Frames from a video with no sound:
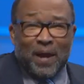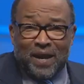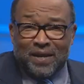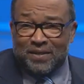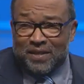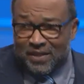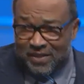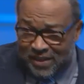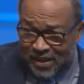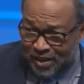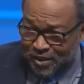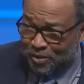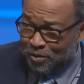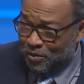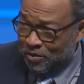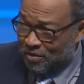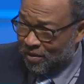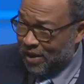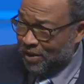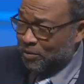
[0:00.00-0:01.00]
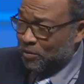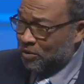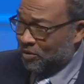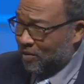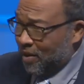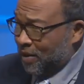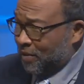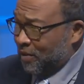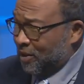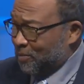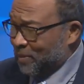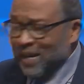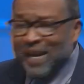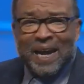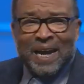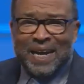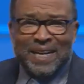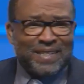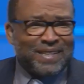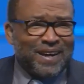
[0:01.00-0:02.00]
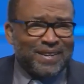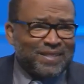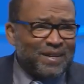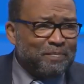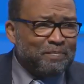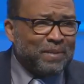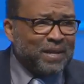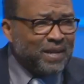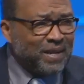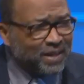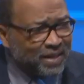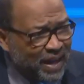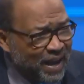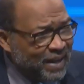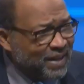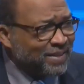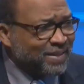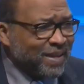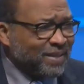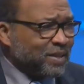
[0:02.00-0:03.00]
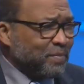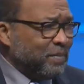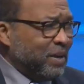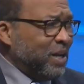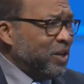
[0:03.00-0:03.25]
pass the test through Christ who strengthens me. It doesn't mean that. It doesn't